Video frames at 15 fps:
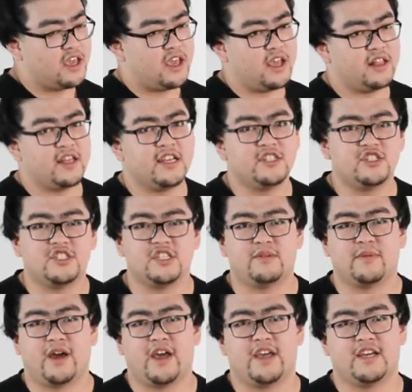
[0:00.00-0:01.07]
And H D
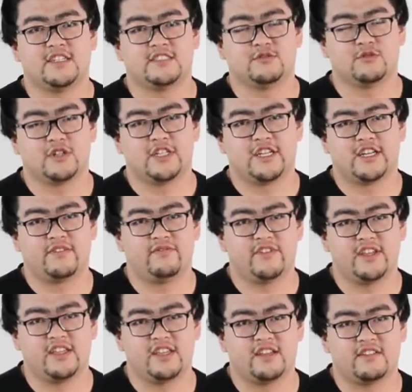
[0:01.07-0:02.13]
M I is really
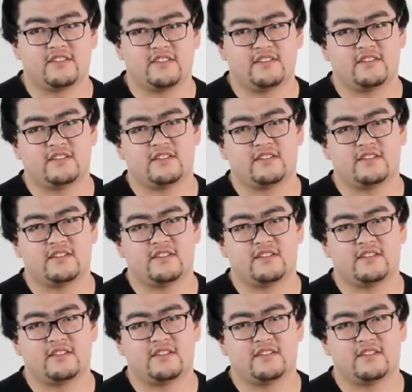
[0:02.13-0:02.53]
convenient.